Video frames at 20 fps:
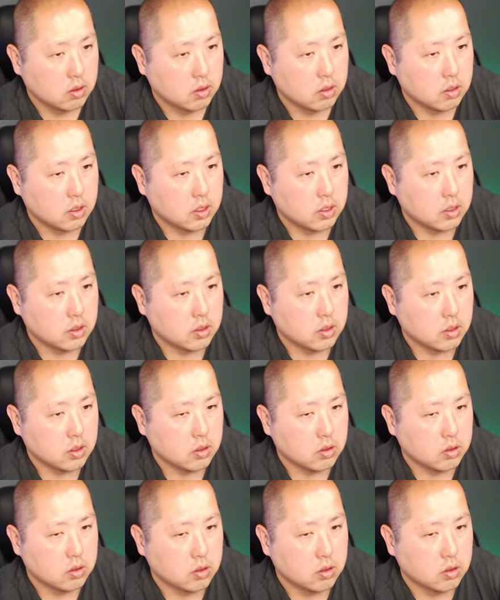I don't know.
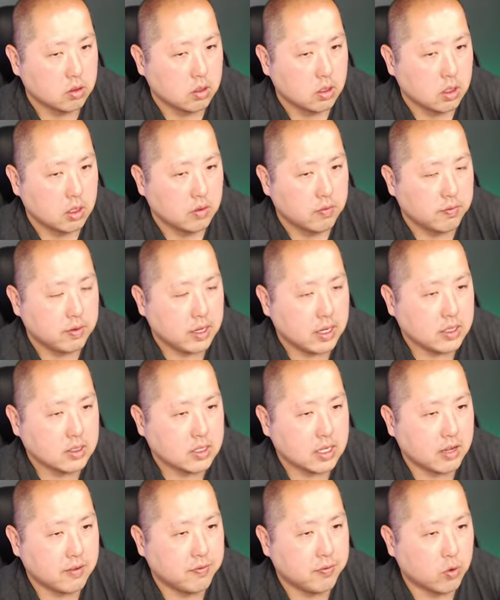Bet is
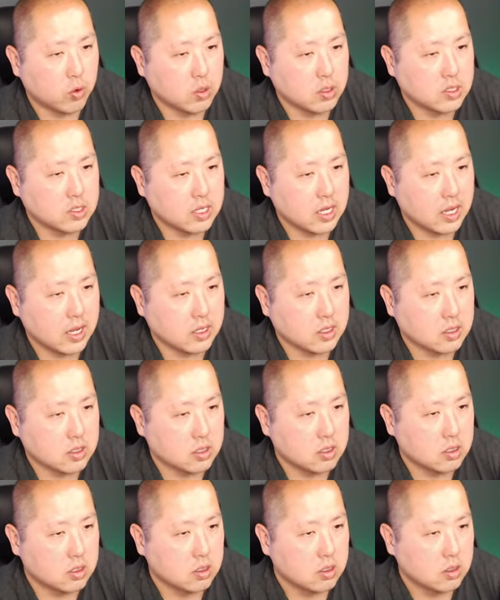at 4
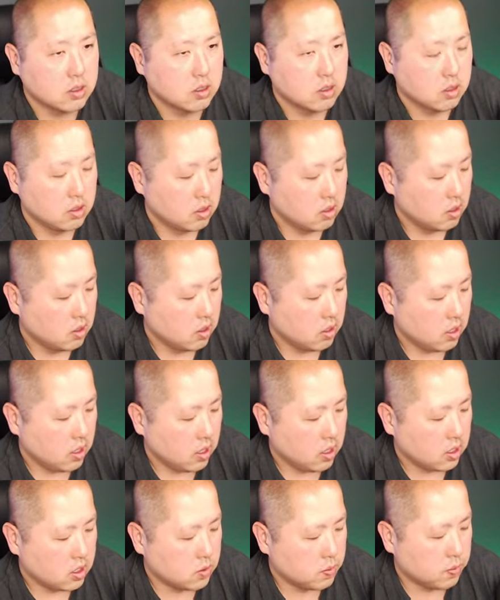cents.
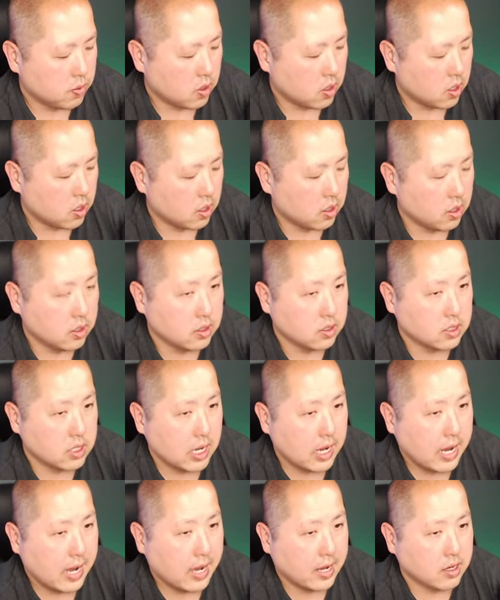HBAR is
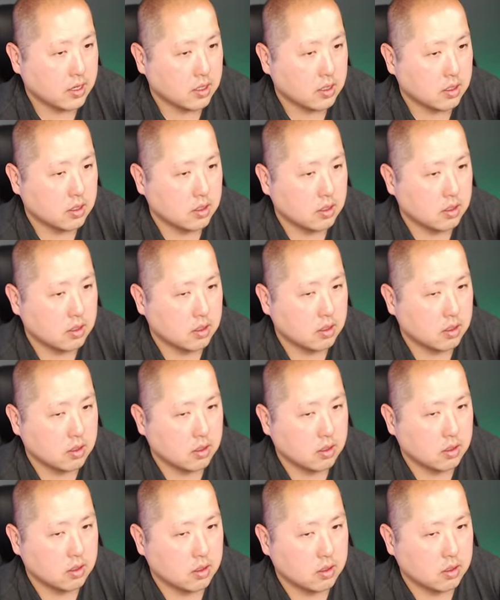at
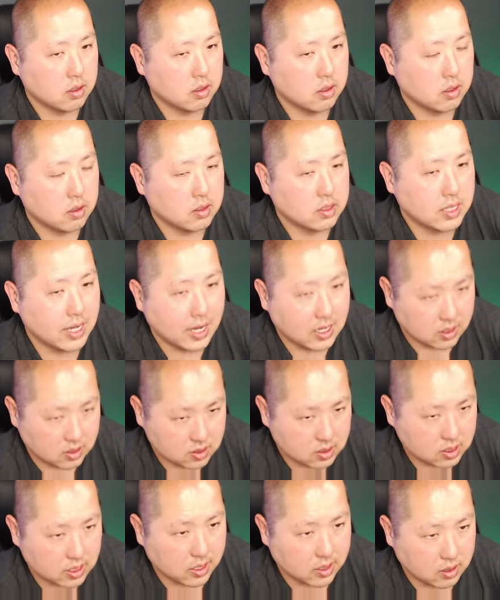10
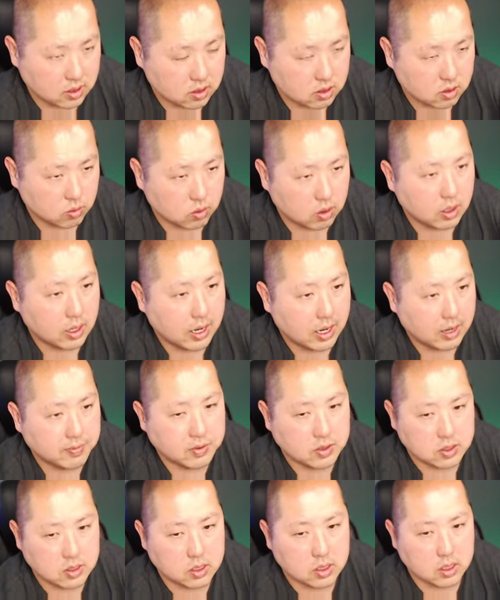cents. Well,
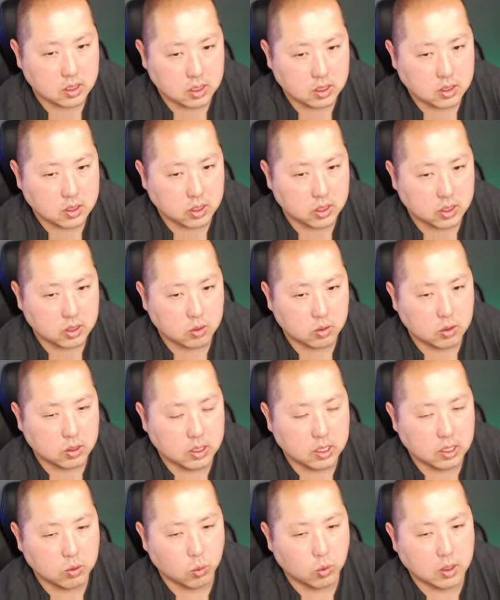obviously, Hedera will
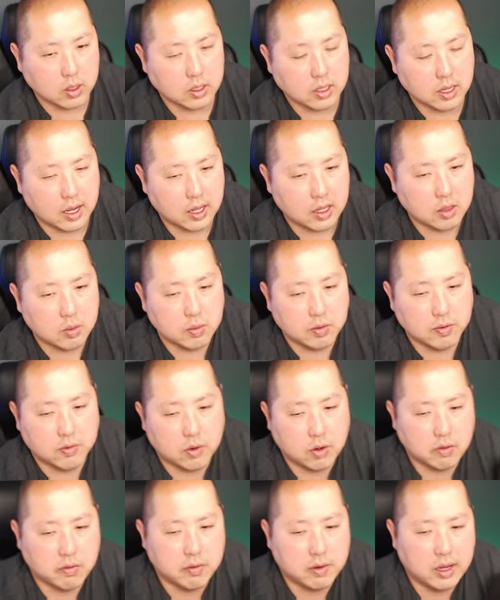hit $1
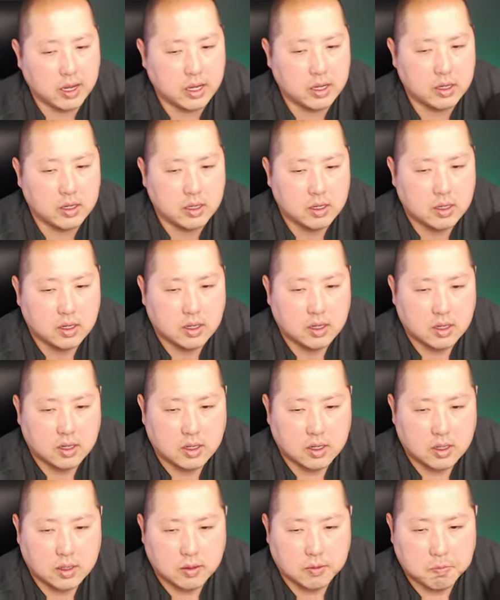before bet.
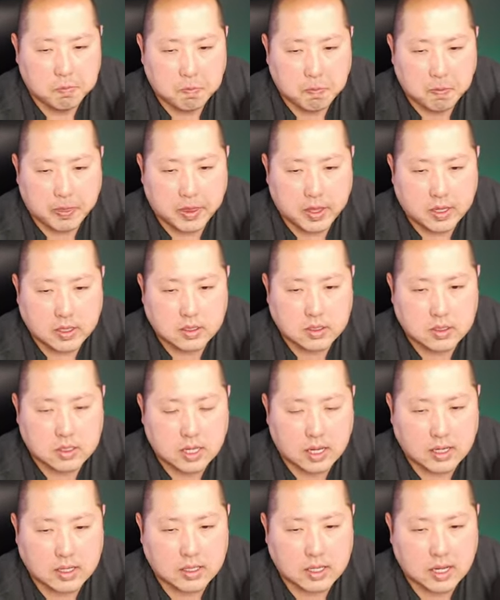It's
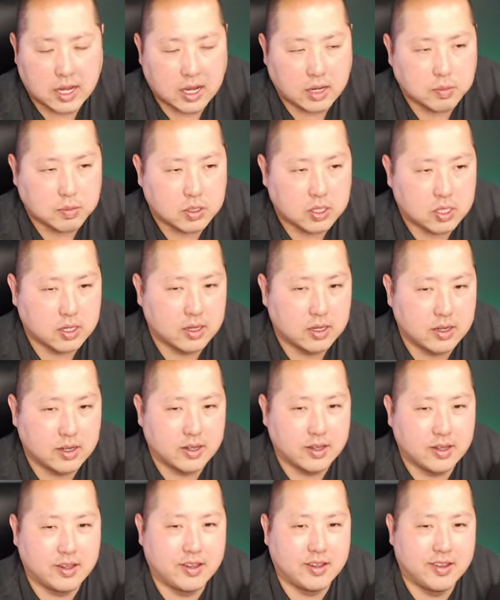10 times,
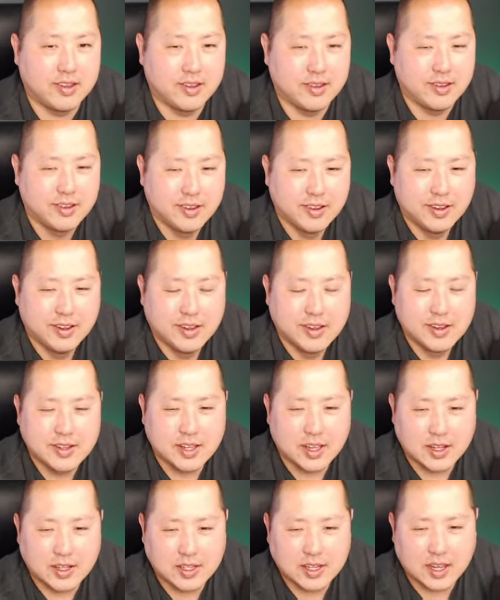
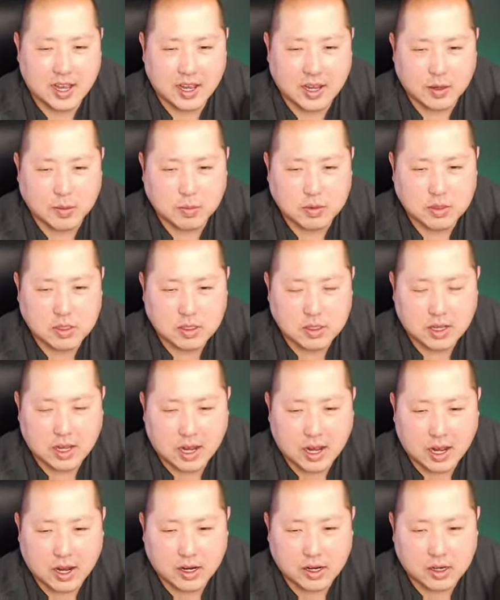10 times
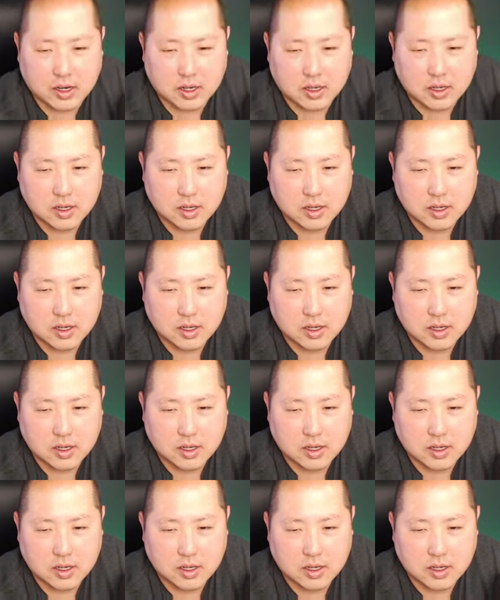higher.